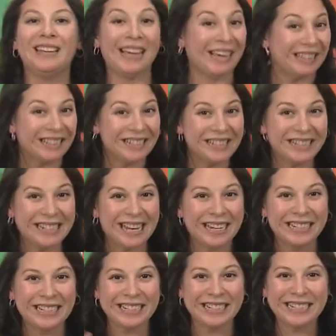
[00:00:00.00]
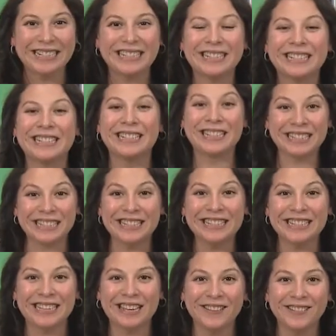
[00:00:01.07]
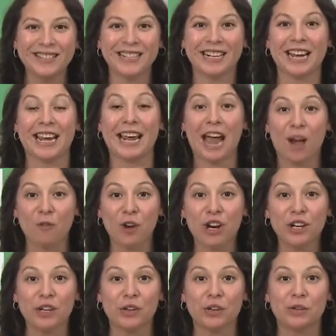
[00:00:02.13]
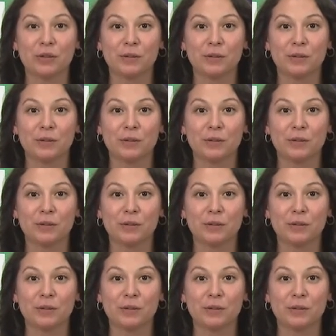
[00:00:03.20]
Hey there, scientists. It's good to see you today. How are you?